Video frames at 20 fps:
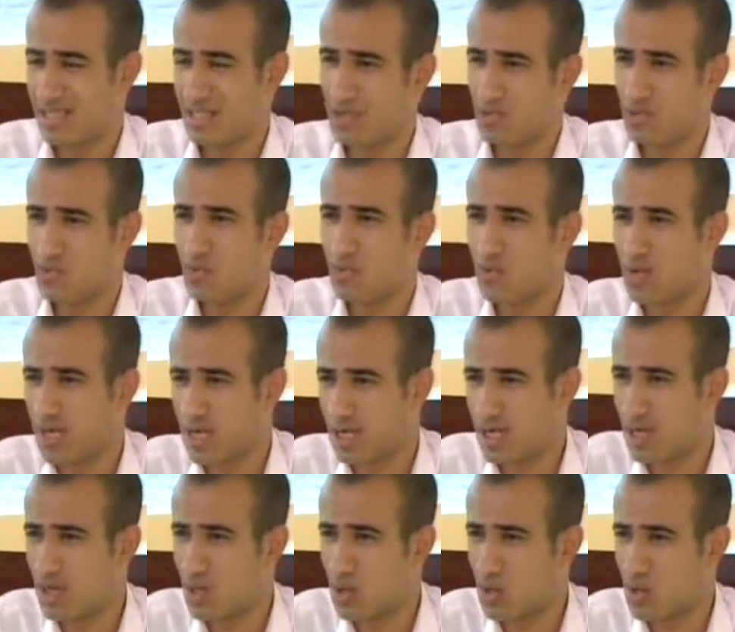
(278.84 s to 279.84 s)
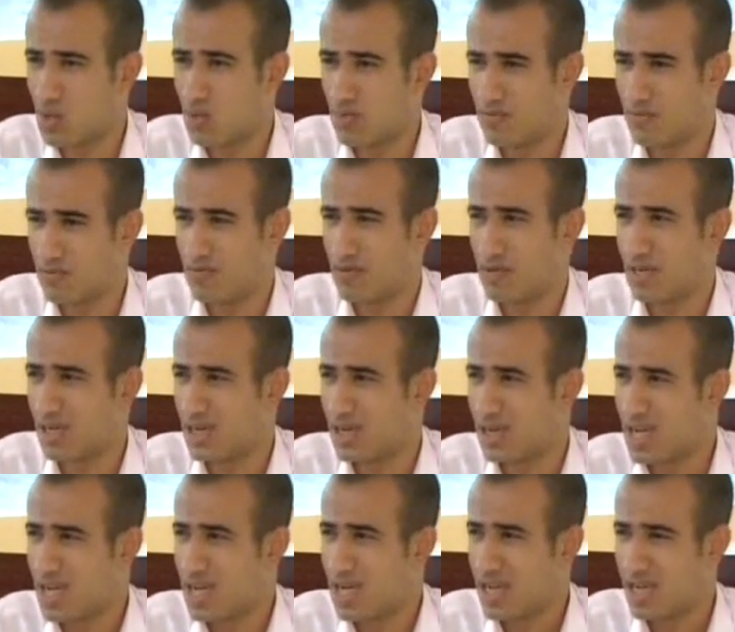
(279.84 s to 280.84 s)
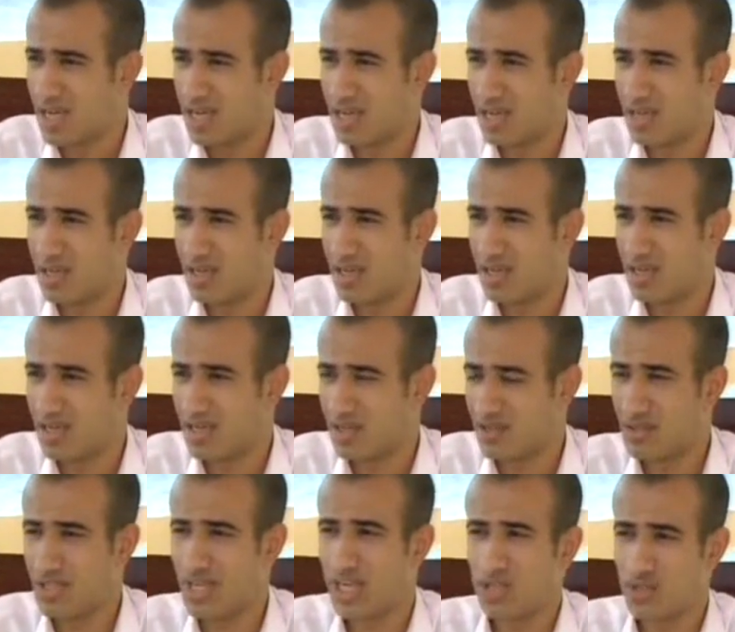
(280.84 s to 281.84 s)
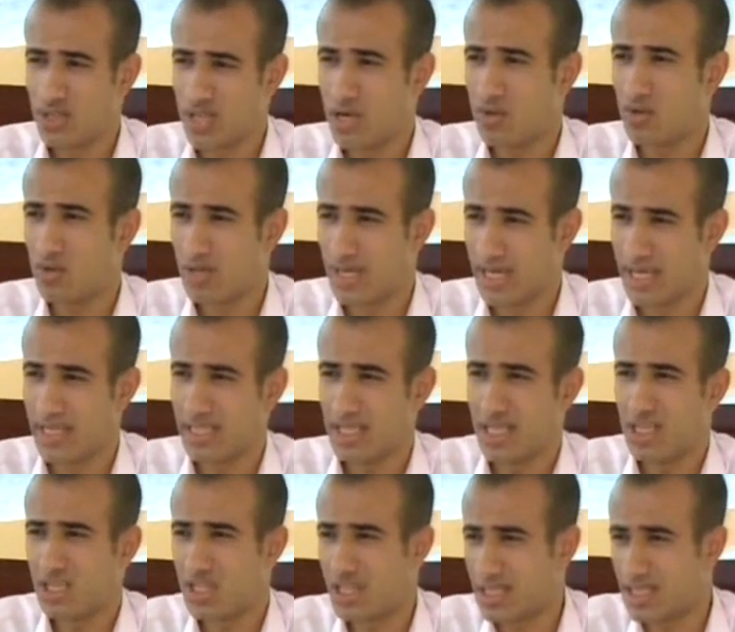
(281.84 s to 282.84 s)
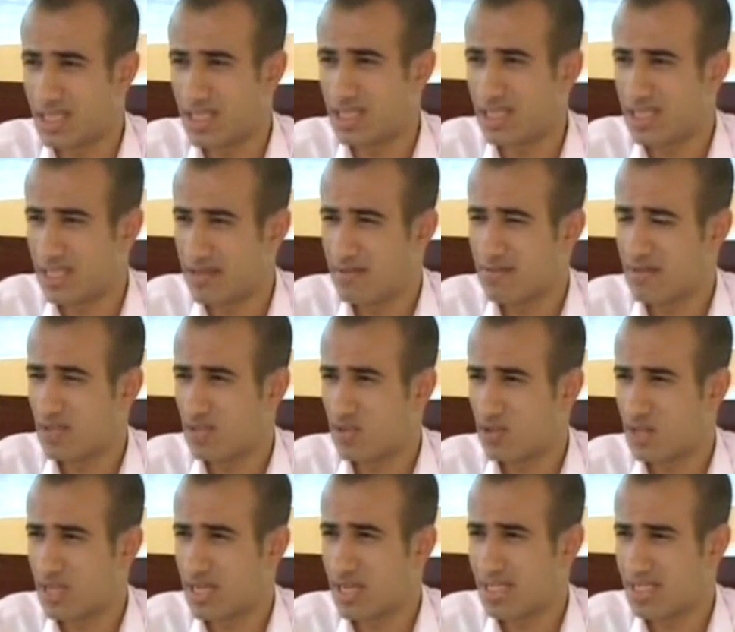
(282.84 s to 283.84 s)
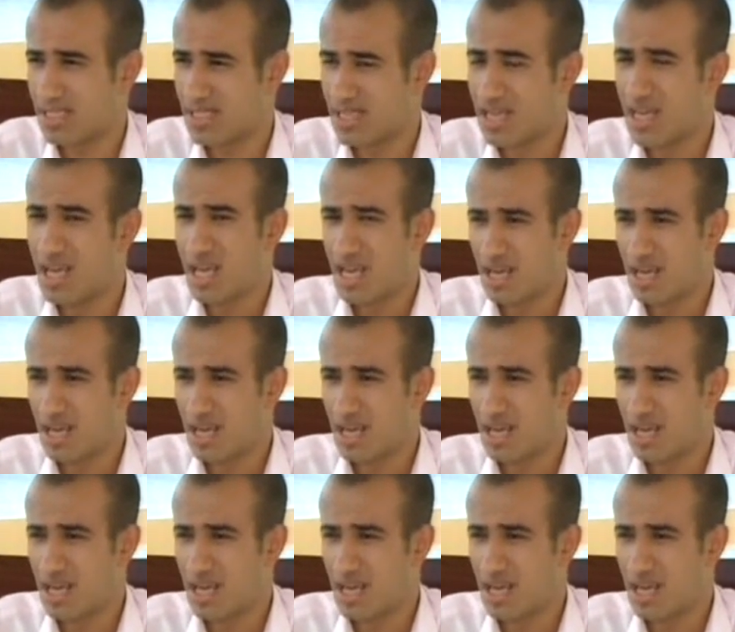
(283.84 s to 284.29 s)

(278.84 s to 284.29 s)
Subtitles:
new law of international organizations and civil society.